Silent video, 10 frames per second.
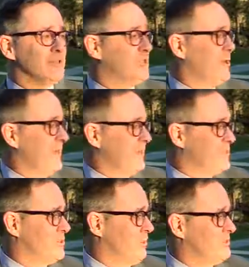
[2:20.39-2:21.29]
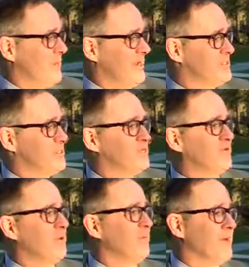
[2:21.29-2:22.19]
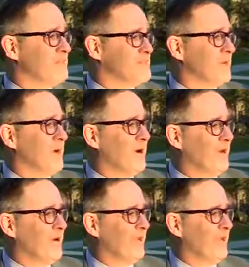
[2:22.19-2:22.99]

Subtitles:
Joanne joined you guys just a few months ago,